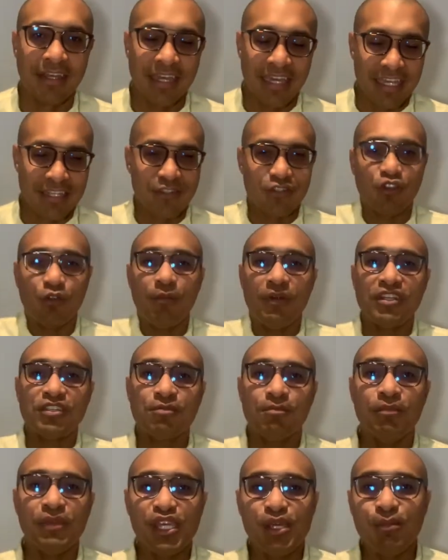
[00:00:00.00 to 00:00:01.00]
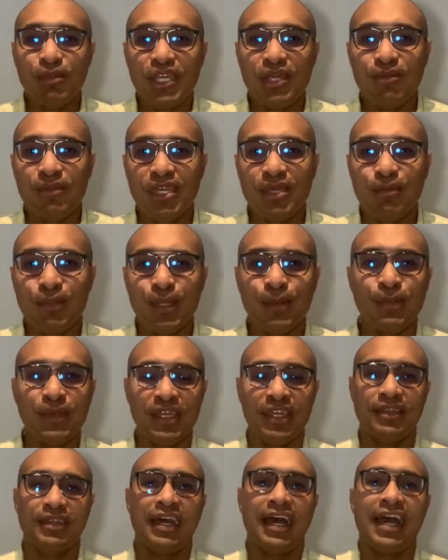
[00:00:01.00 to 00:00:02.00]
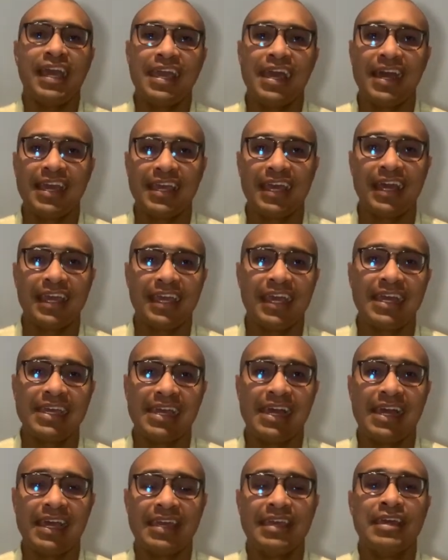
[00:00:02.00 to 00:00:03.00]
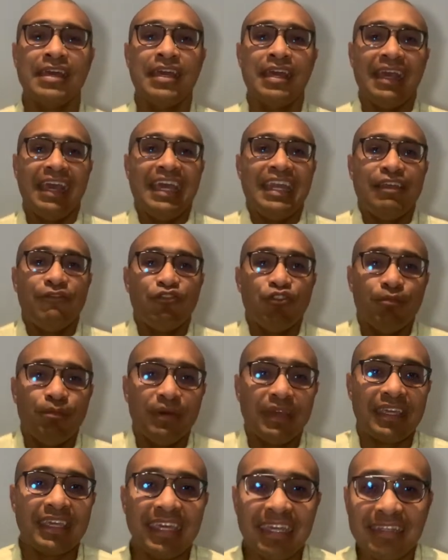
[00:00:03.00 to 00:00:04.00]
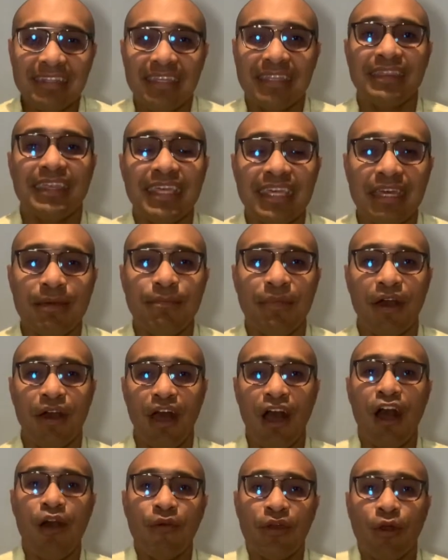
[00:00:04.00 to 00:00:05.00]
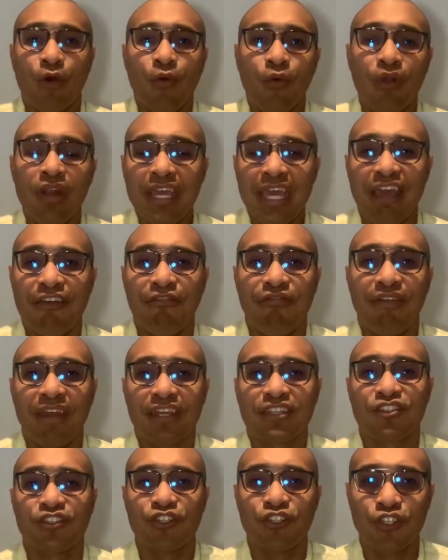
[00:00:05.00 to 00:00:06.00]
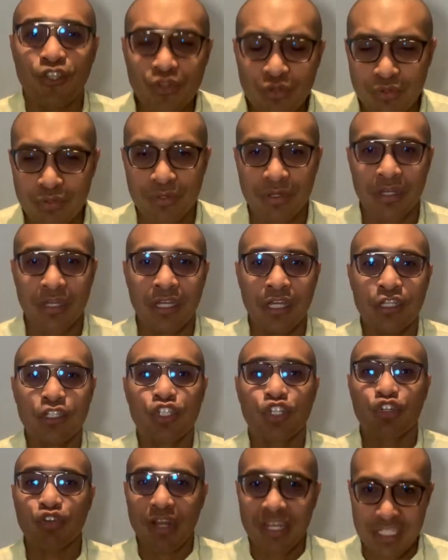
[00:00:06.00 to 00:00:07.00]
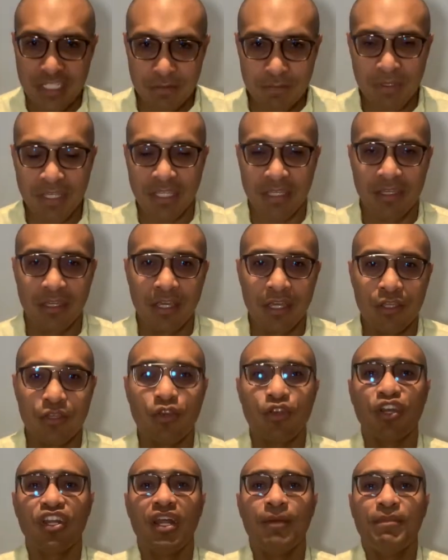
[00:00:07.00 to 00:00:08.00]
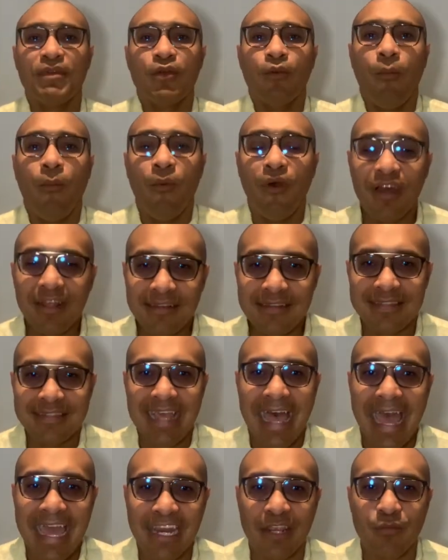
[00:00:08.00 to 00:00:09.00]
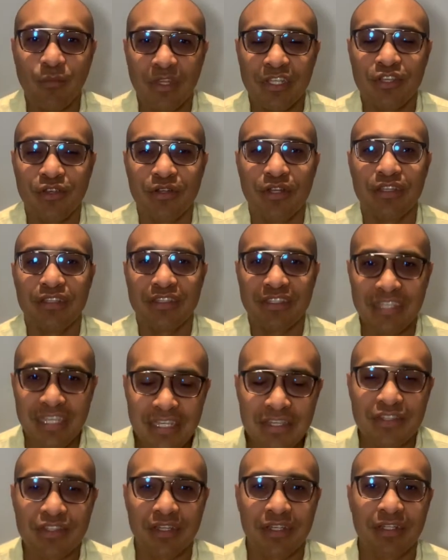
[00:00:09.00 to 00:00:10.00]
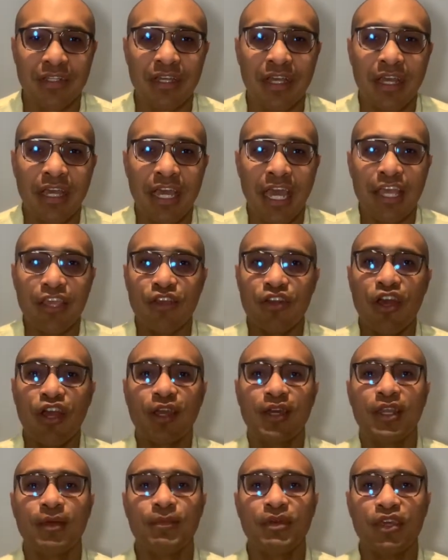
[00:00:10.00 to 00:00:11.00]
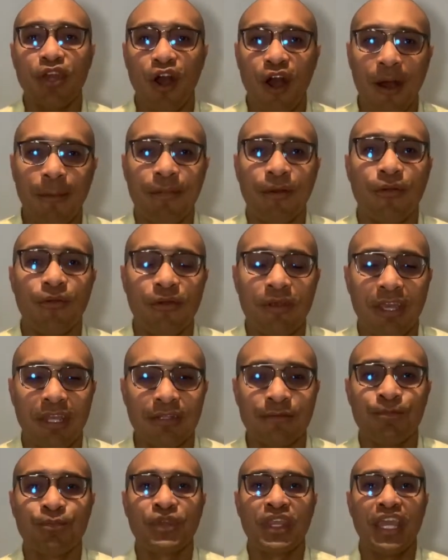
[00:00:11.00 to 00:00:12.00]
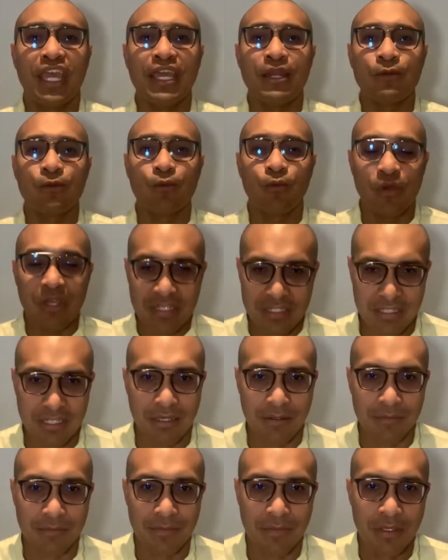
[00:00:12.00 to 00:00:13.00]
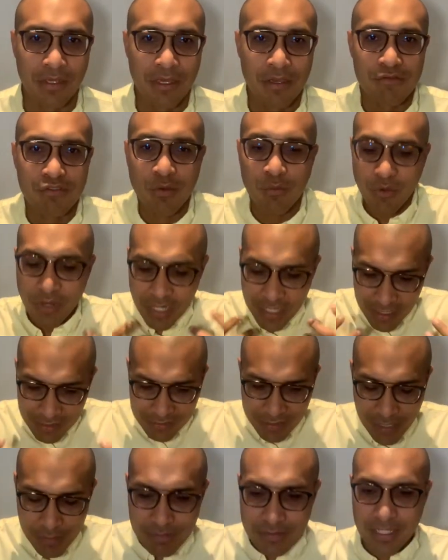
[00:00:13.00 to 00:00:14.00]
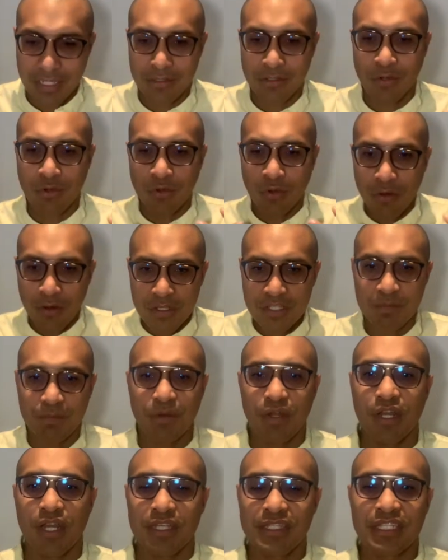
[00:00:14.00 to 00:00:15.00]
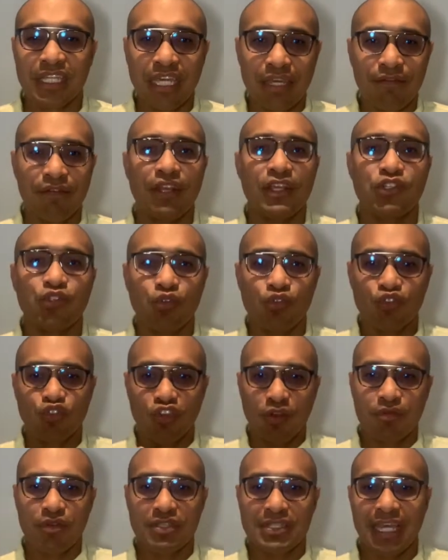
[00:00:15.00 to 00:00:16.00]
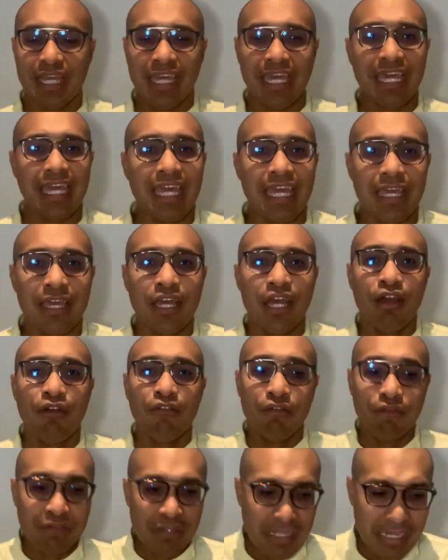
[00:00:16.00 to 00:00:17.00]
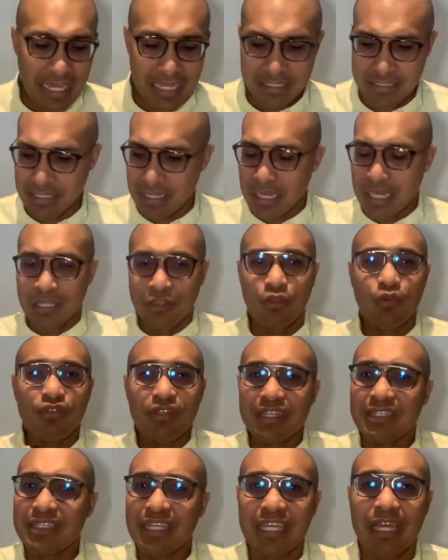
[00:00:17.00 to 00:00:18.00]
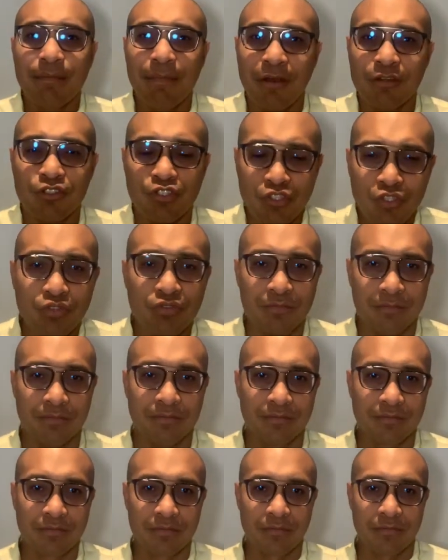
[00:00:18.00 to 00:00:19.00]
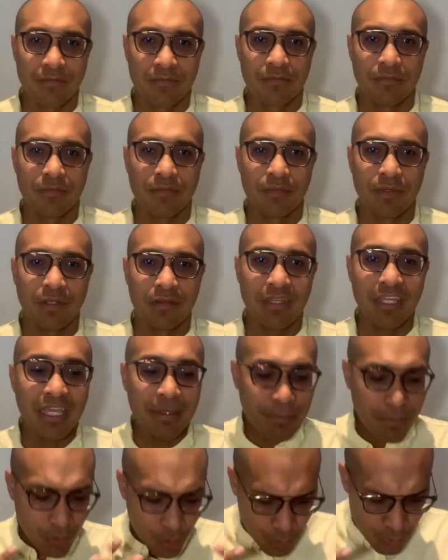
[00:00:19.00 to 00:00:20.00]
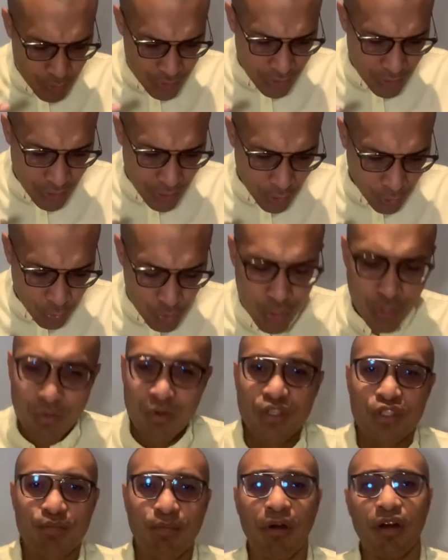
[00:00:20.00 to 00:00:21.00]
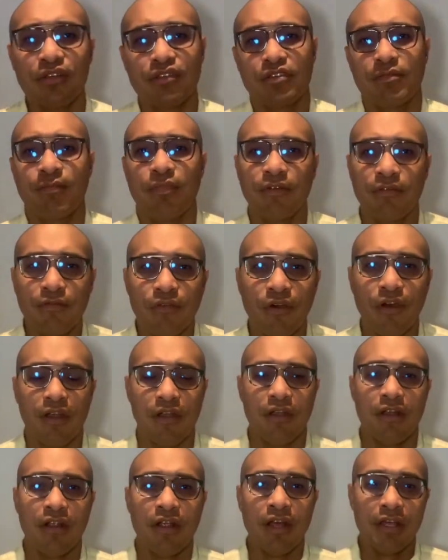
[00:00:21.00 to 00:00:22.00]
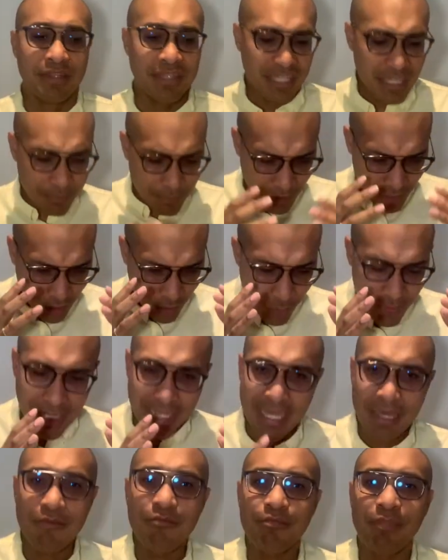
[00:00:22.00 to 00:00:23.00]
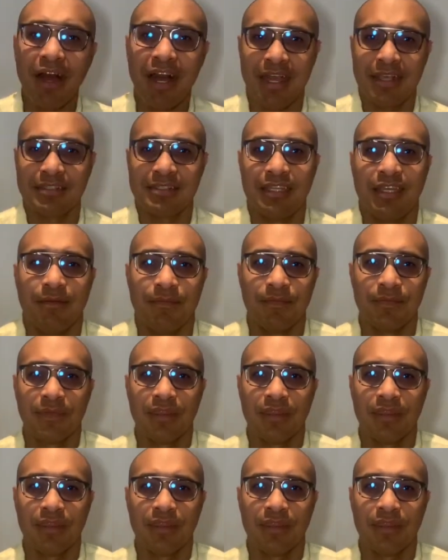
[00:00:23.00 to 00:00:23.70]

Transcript: It's so much me, me, me, me, me. I. And if you begin to think about how it only affects you, trust me, you're going to be one-sided with your decision and you're not going to be operating in wisdom. So one of the tips that the Holy Spirit has given us through scripture is like, hey, Felix, don't just think about you. Think about who you're responsible for. Think about how it impacts them.